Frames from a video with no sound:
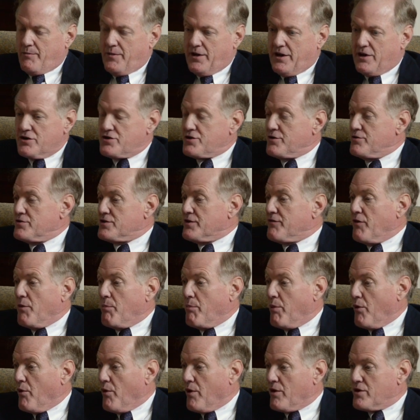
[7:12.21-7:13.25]
issues of
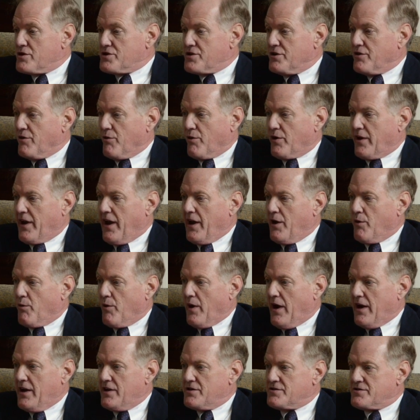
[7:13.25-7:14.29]
abortion or gay
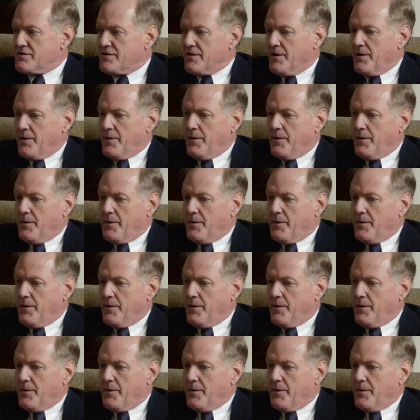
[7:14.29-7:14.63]
rights.